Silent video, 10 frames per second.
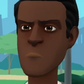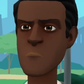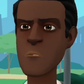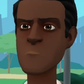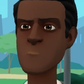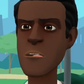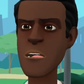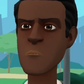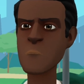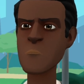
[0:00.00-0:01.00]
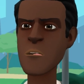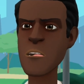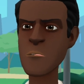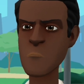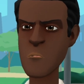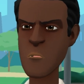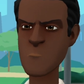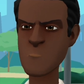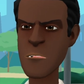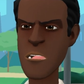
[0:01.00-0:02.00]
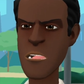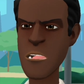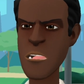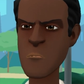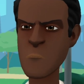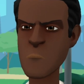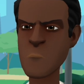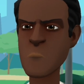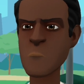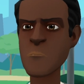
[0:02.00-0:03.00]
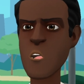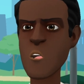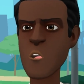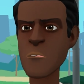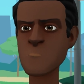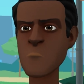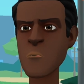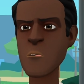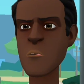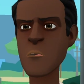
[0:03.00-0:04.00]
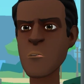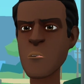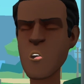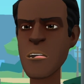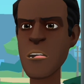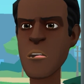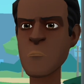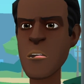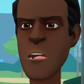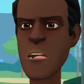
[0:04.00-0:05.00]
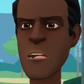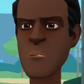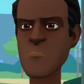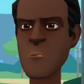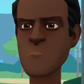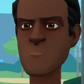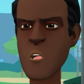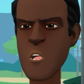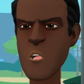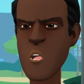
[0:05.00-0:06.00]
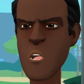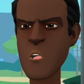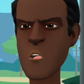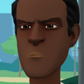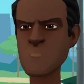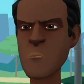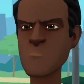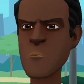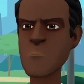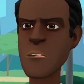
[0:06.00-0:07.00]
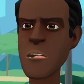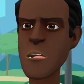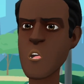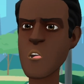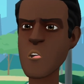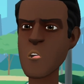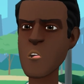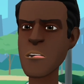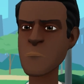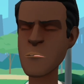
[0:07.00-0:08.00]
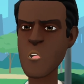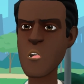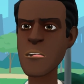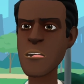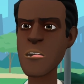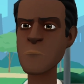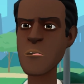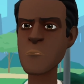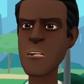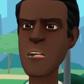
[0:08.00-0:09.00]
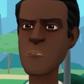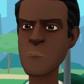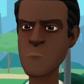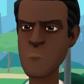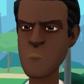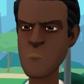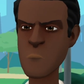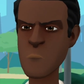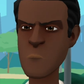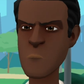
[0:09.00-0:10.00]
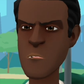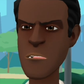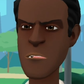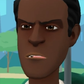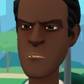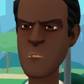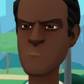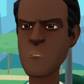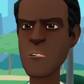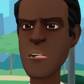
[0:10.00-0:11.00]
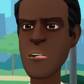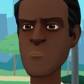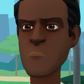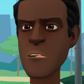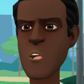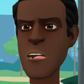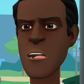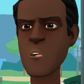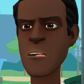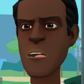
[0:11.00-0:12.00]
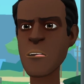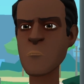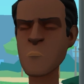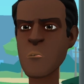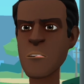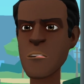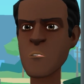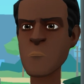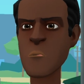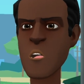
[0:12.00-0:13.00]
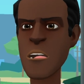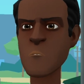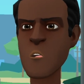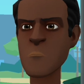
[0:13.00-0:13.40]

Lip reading: He's just, the nice kid and nothing else. Sure, the other heroes are nice because, of course they are, but they each have their own quirks and charm to make them stand out. Anyu is serious, no nonsense, and antisocial.